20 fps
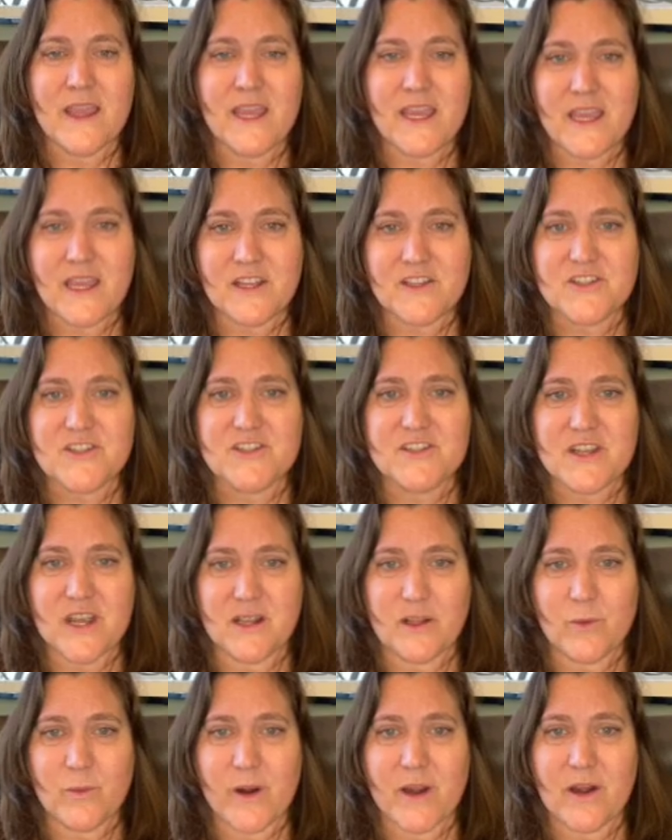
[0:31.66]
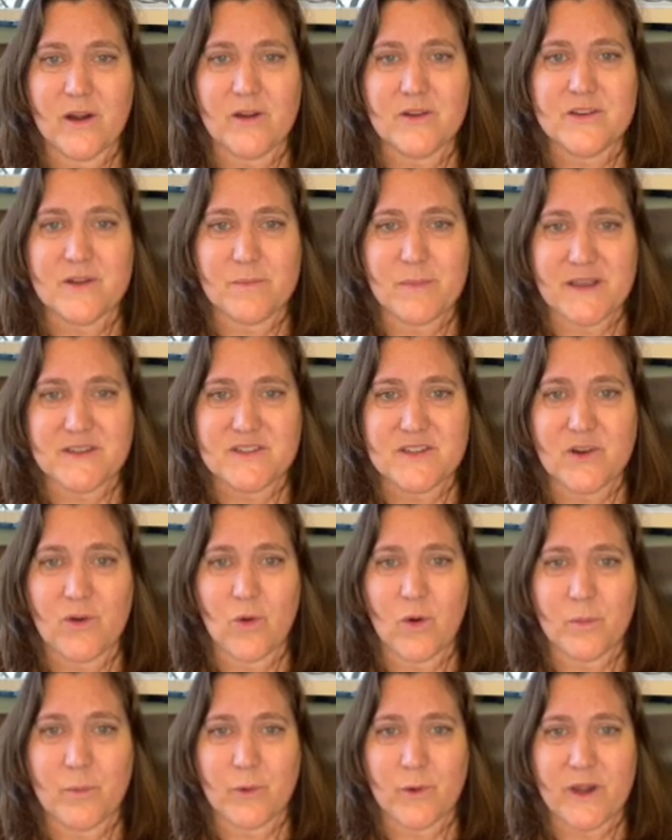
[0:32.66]
Each Delaware domestic
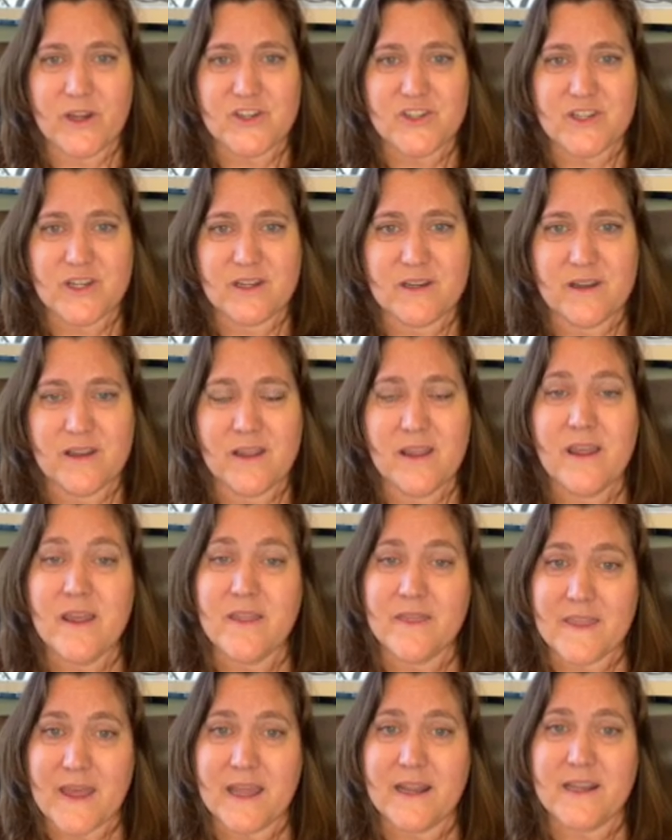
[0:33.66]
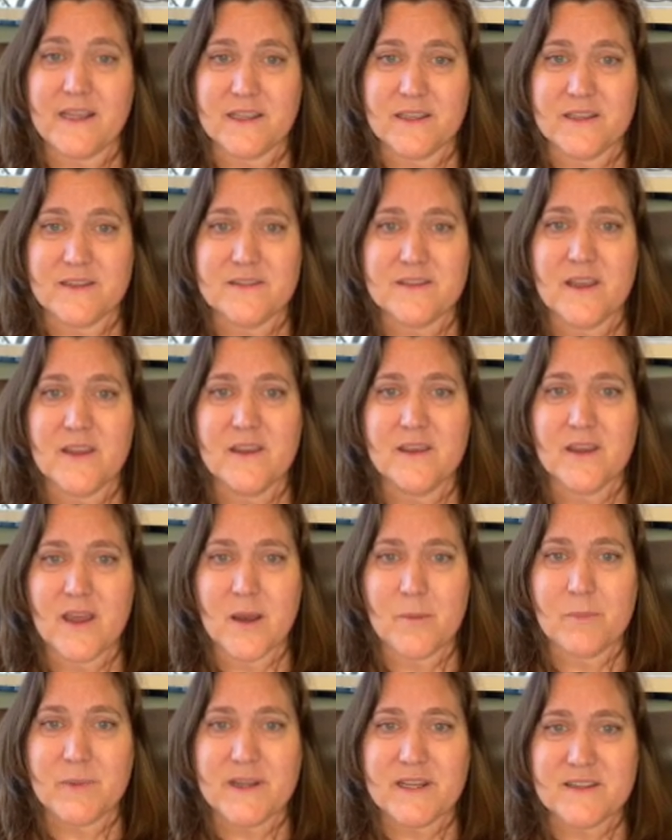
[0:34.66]
corporation, that is,
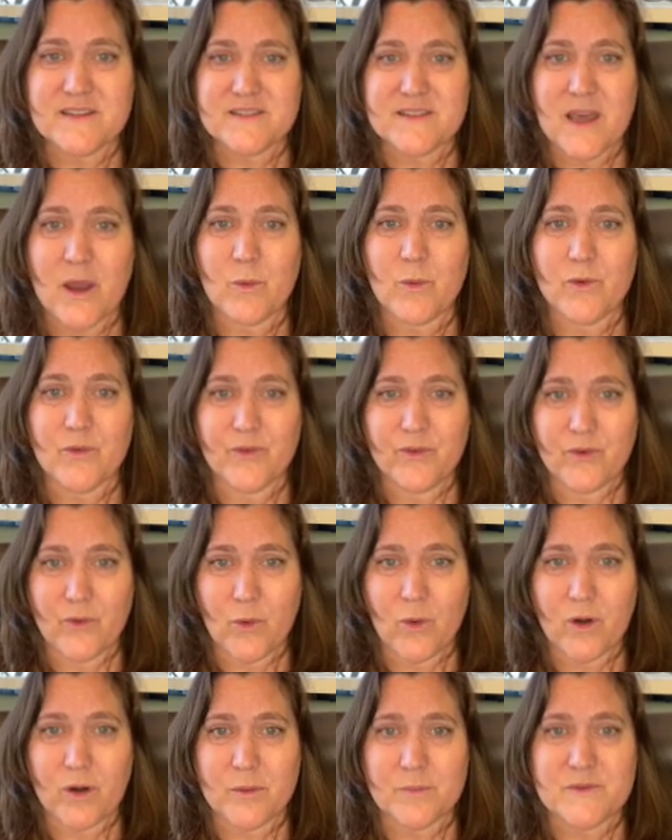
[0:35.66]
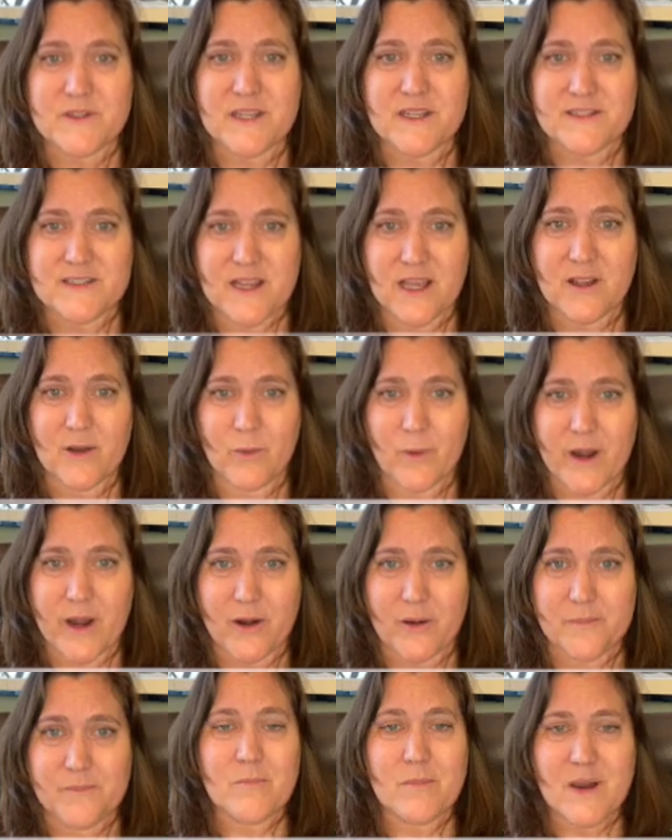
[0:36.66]
companies that were formed in
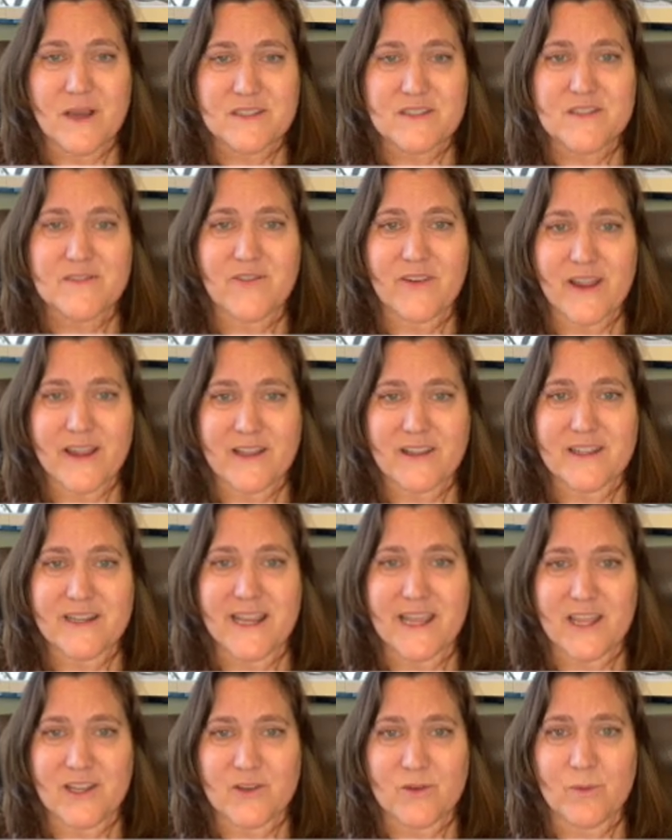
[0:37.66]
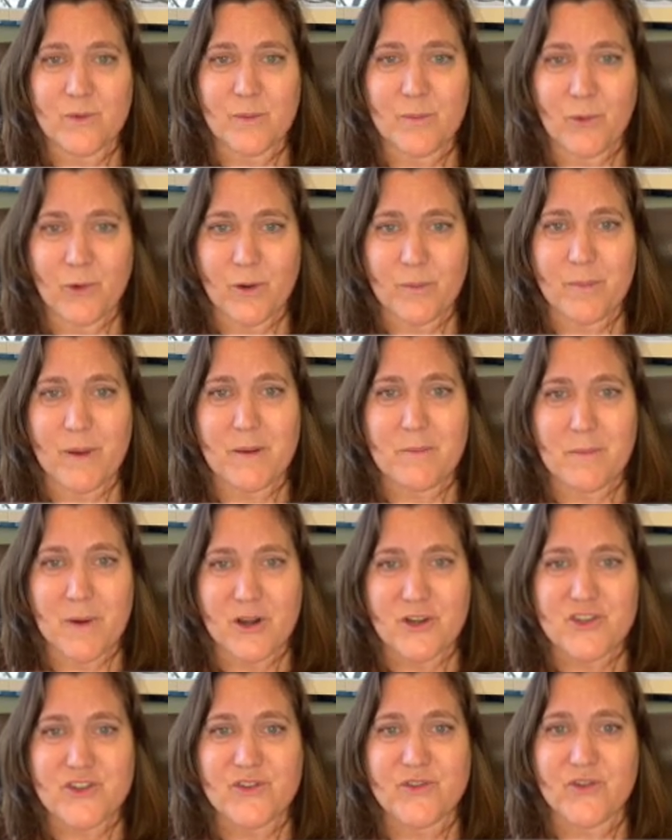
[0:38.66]
Delaware, must file an annual report by
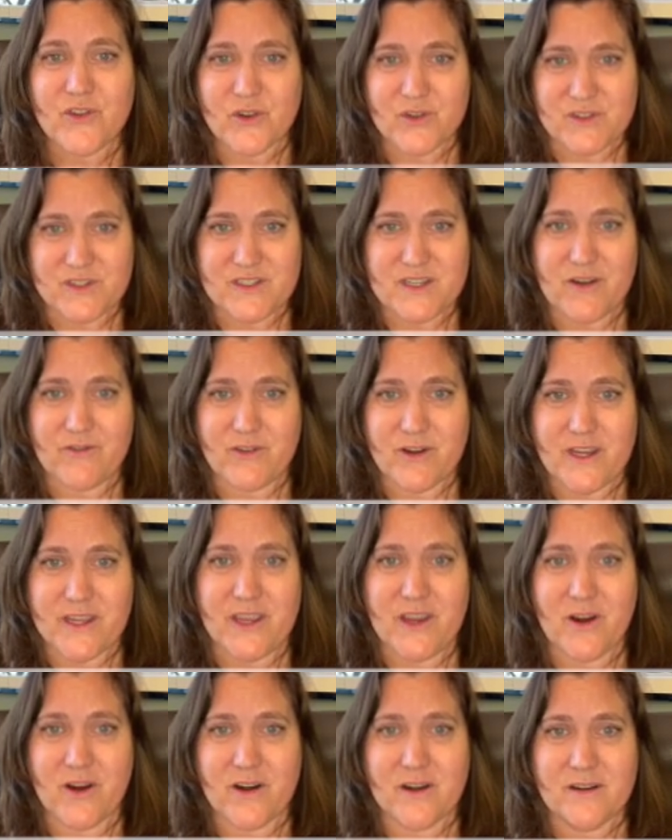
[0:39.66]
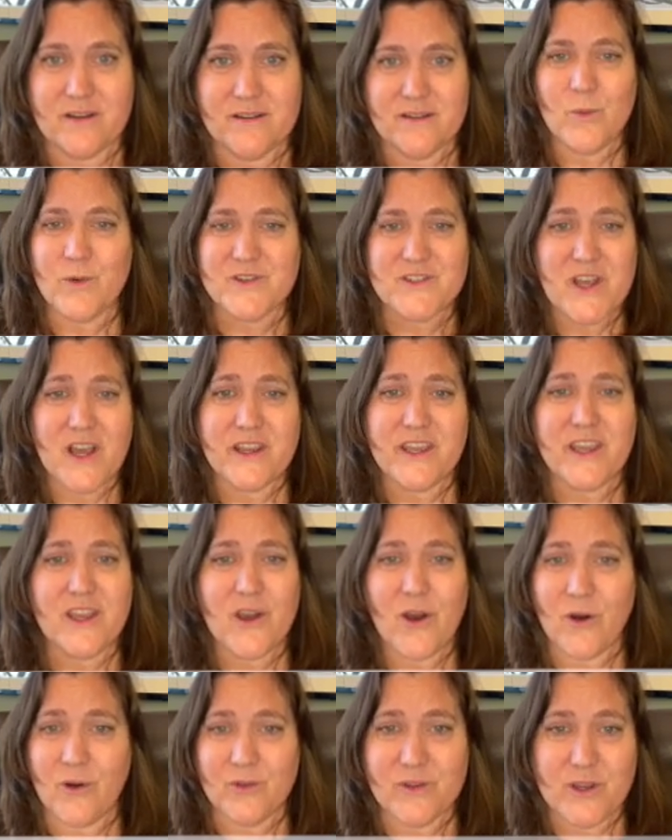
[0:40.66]
March 1st every year. We're talking
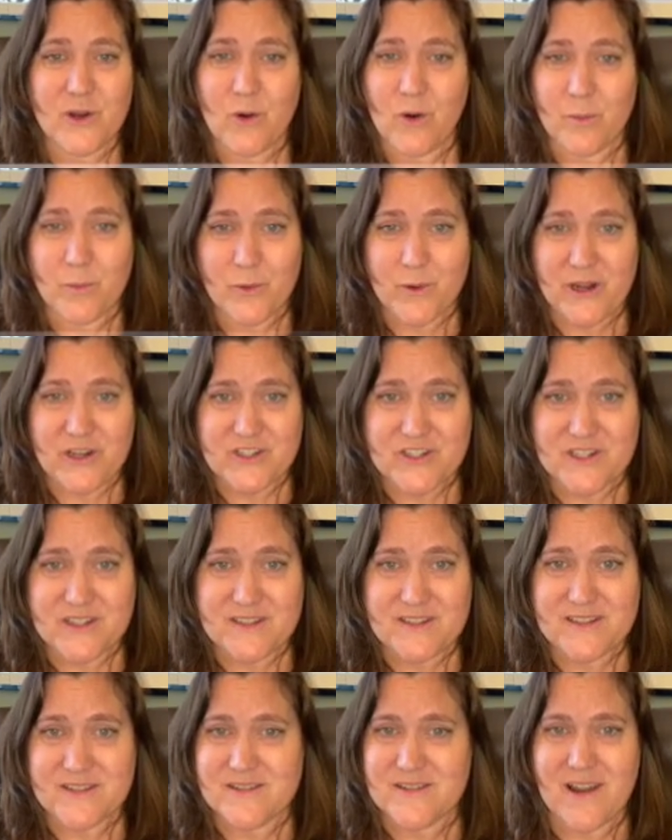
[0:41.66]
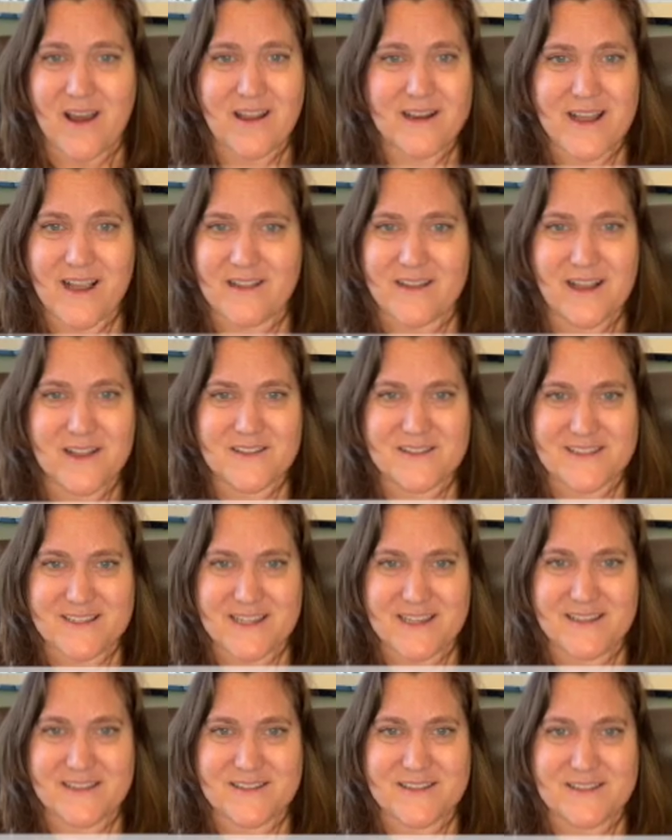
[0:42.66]
only corporations, not
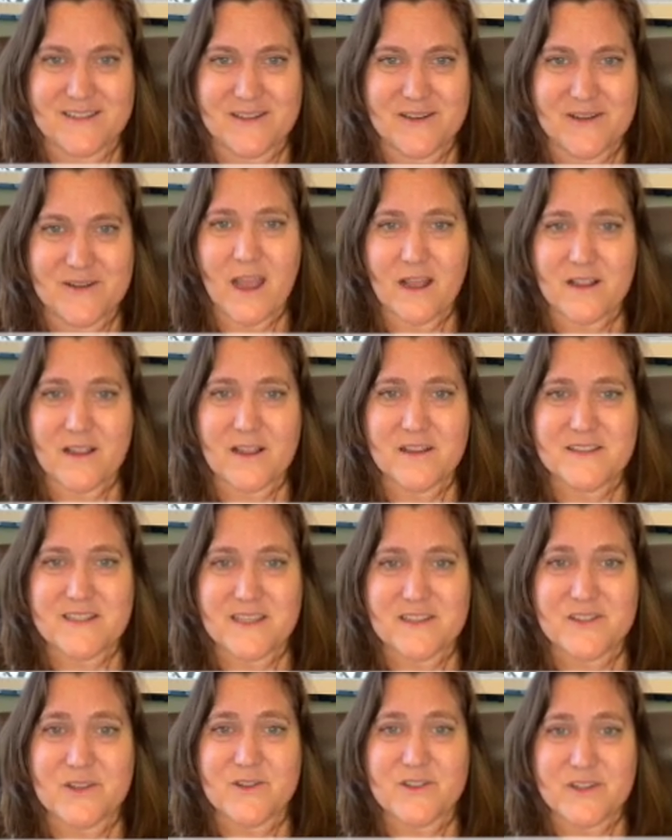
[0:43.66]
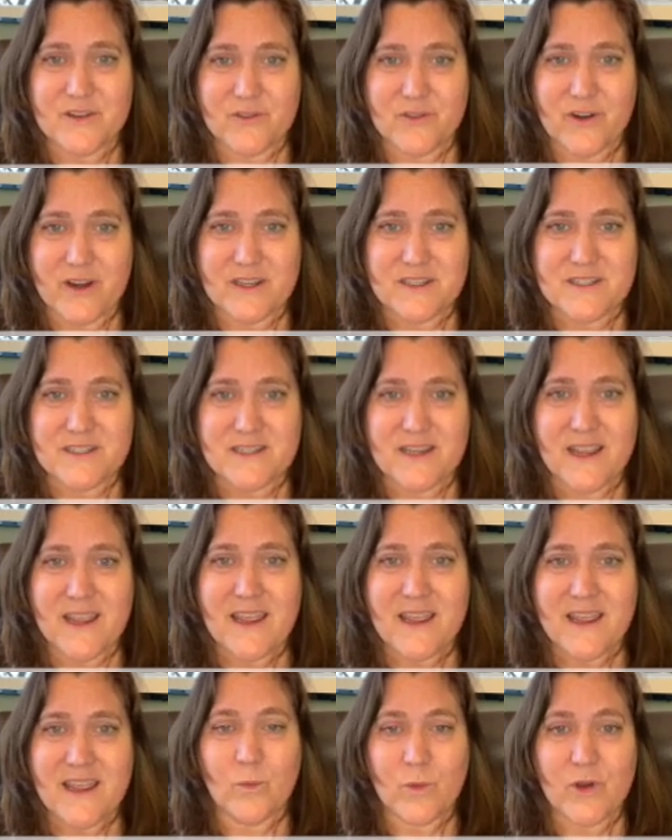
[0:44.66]
LLCs. LLCs are different.
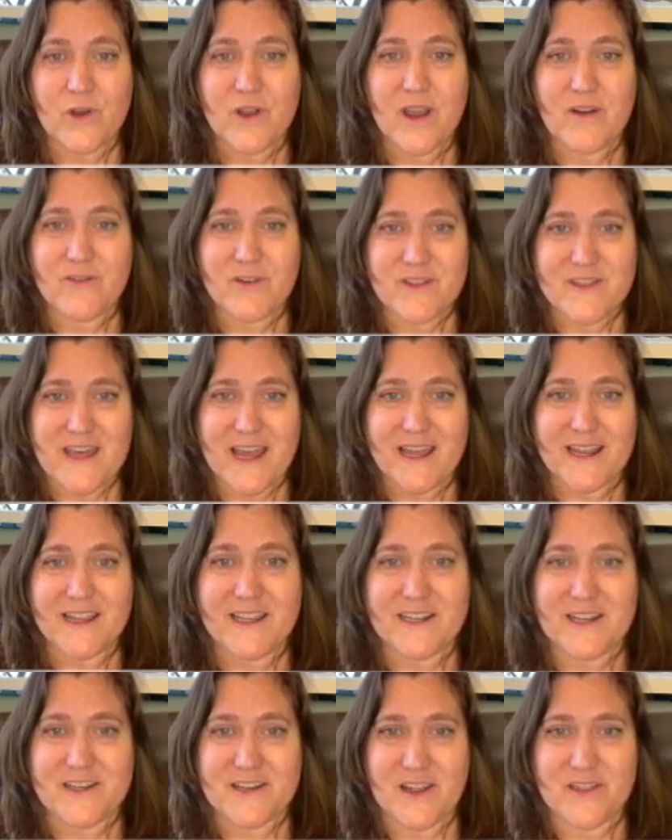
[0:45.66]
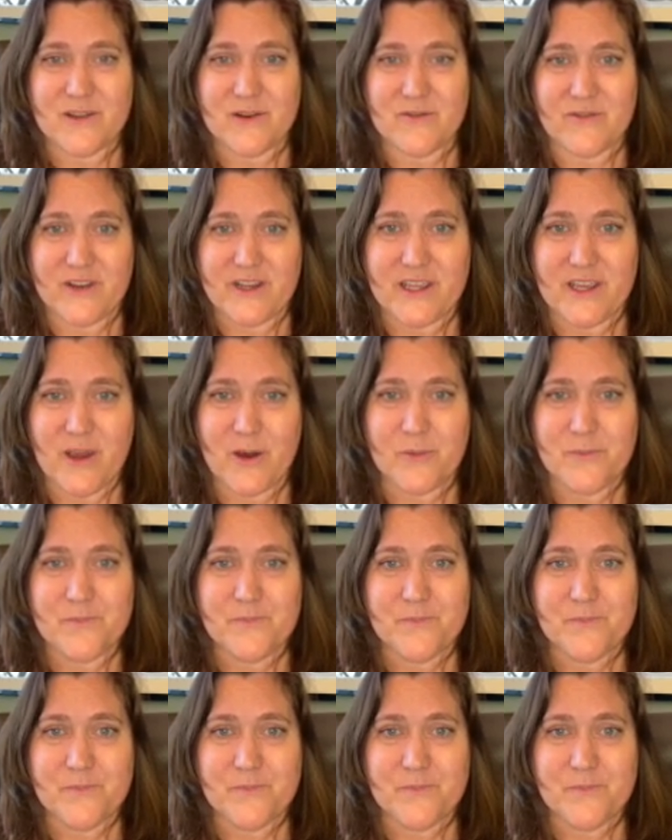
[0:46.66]
We'll cover that in another video.